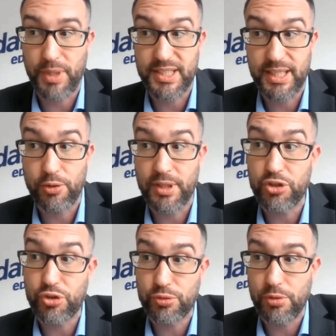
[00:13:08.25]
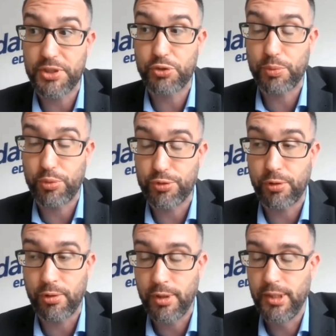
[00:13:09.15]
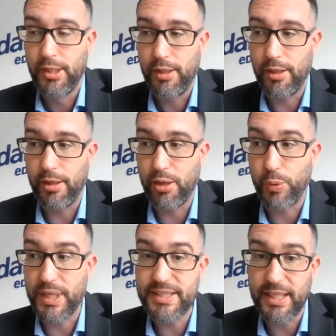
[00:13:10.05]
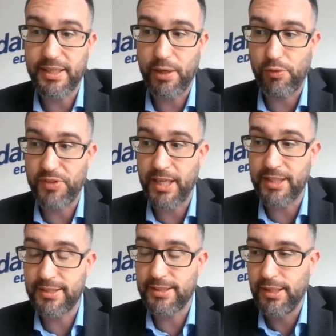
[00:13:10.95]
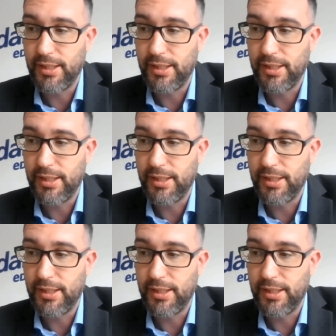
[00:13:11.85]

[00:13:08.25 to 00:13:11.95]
Basically, the national distributor will take care of that.